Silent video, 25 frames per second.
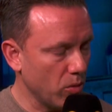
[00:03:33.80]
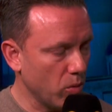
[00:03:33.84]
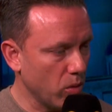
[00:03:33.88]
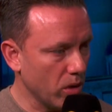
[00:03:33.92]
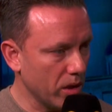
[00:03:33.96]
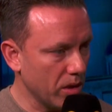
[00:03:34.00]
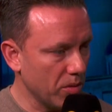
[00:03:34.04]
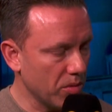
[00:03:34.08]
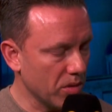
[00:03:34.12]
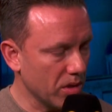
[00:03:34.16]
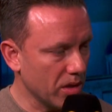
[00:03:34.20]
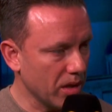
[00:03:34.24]
for
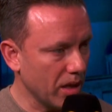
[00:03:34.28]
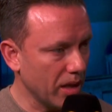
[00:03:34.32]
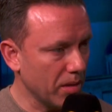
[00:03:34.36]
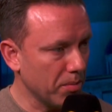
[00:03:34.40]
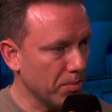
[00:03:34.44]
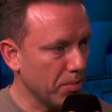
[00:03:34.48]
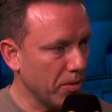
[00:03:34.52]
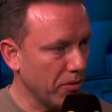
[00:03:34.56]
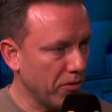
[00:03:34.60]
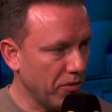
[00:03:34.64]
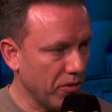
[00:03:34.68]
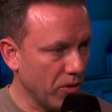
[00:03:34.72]
what he was
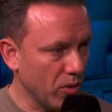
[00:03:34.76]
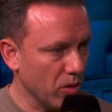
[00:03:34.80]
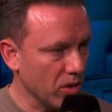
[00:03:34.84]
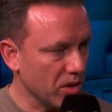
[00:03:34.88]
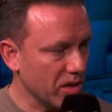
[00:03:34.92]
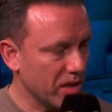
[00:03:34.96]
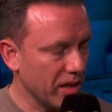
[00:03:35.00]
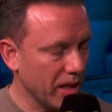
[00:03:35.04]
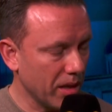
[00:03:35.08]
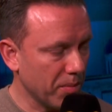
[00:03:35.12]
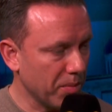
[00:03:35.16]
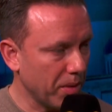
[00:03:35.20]
like before
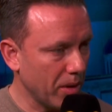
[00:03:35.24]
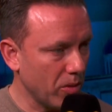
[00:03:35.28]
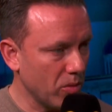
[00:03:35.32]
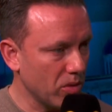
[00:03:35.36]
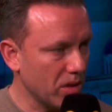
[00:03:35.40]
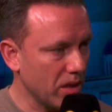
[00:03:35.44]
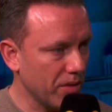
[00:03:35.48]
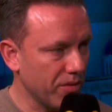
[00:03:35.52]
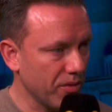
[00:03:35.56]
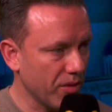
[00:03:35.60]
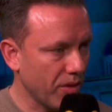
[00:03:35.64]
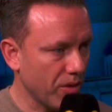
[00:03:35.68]
Snakebite
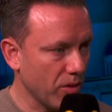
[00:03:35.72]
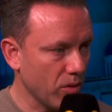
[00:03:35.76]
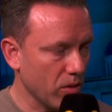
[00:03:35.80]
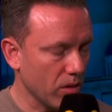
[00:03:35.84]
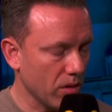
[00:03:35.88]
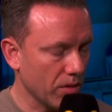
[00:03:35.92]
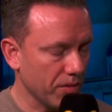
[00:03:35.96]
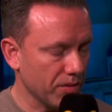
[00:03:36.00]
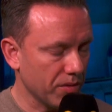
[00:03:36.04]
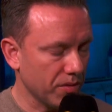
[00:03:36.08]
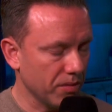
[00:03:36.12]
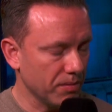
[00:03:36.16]
was even
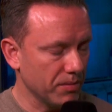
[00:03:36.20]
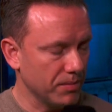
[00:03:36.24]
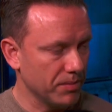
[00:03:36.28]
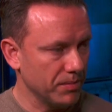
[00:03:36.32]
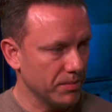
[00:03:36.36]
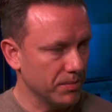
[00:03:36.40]
thought of.